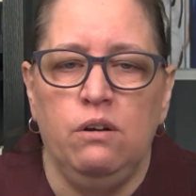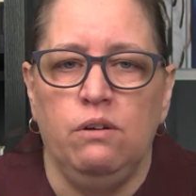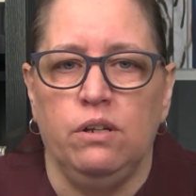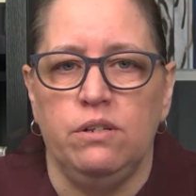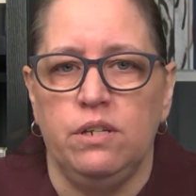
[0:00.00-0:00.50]

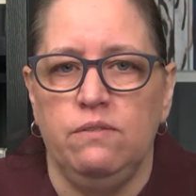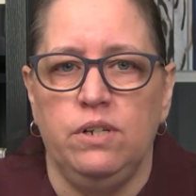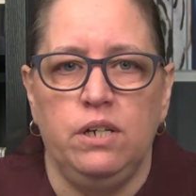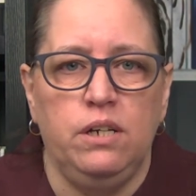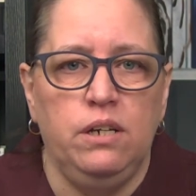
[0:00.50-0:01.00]

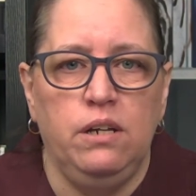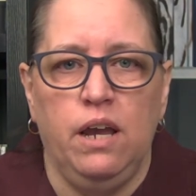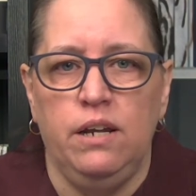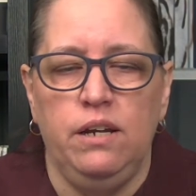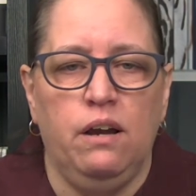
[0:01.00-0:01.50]
relativity,
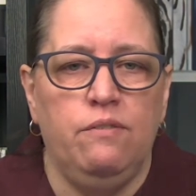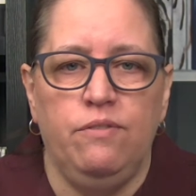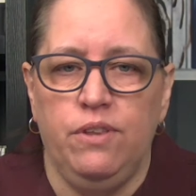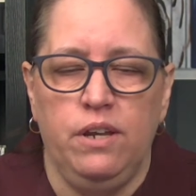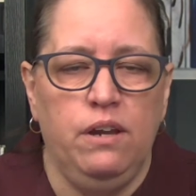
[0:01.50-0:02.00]
any
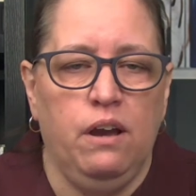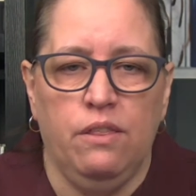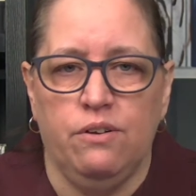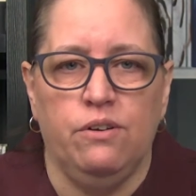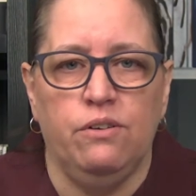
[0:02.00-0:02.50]
of the
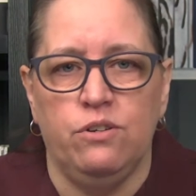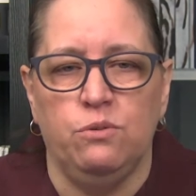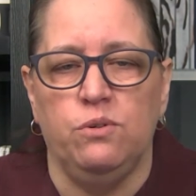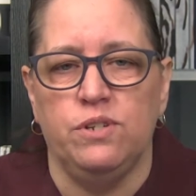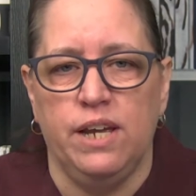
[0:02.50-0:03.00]
other
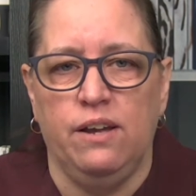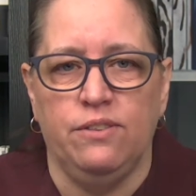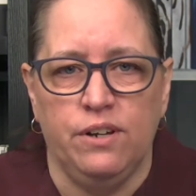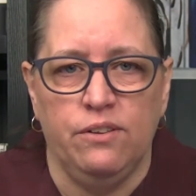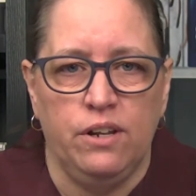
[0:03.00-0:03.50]
tools
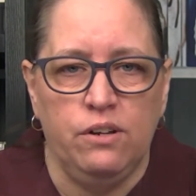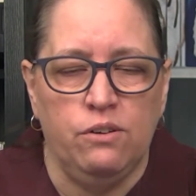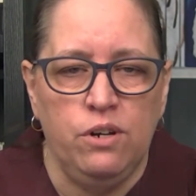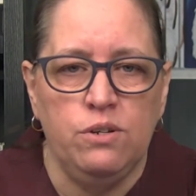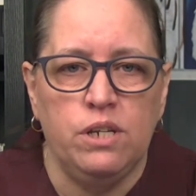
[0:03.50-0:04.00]
out there that
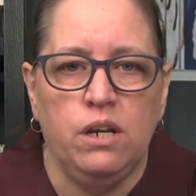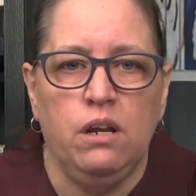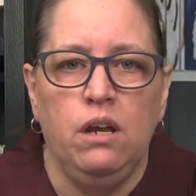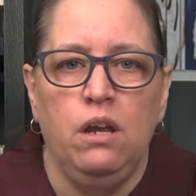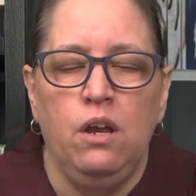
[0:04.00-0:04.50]
you're using,